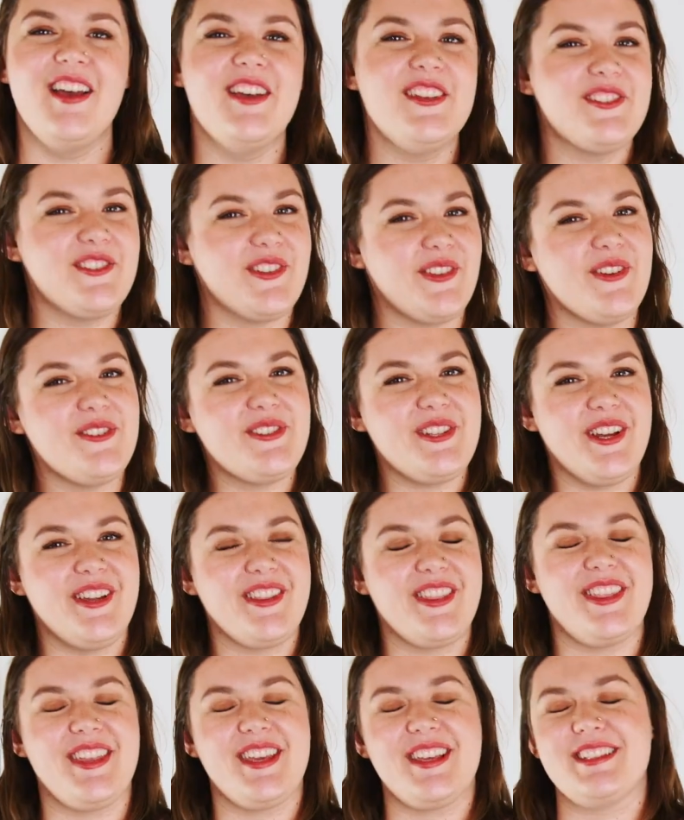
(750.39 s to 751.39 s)
So those are
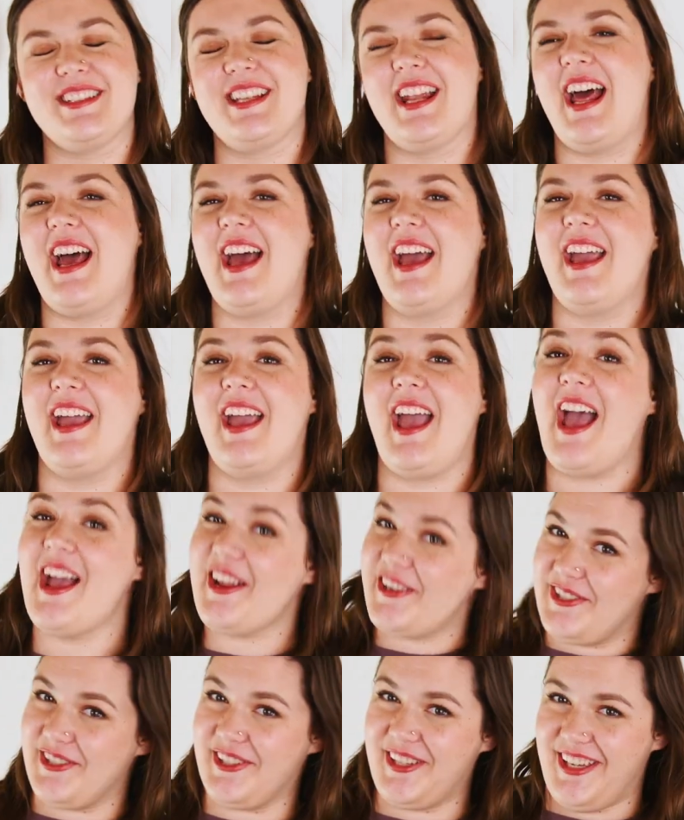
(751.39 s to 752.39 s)
the things that I
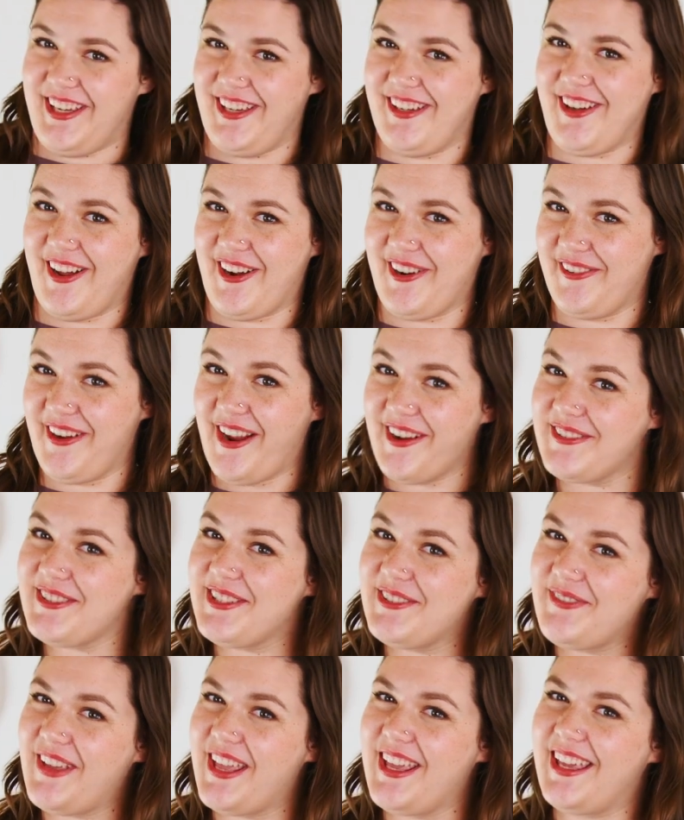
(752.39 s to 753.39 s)
actually got around to
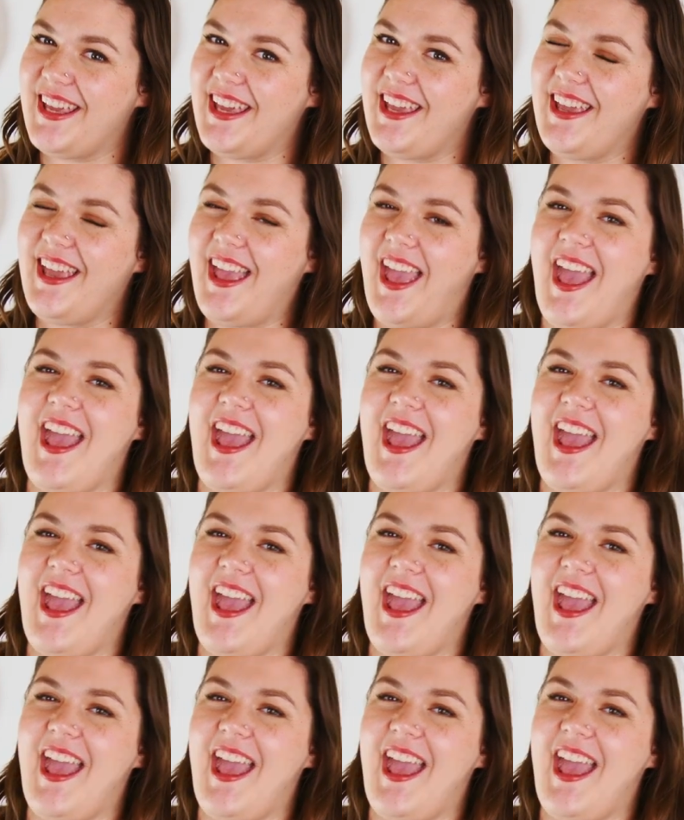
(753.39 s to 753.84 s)
making,